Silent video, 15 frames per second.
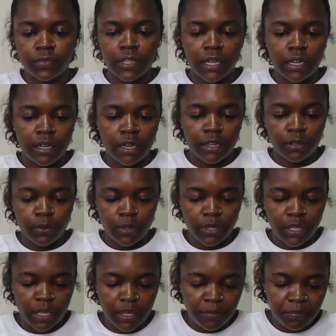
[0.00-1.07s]
And I do it
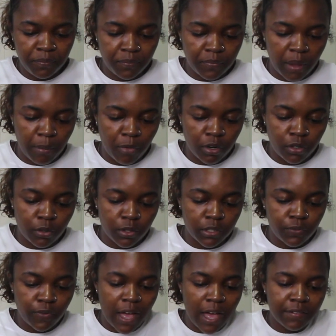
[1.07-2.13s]
again. I'm going to do
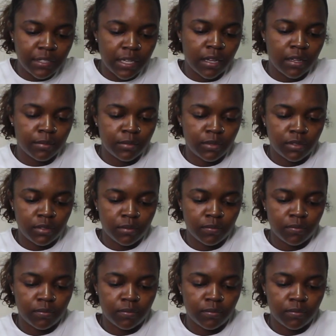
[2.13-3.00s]
this 5 times.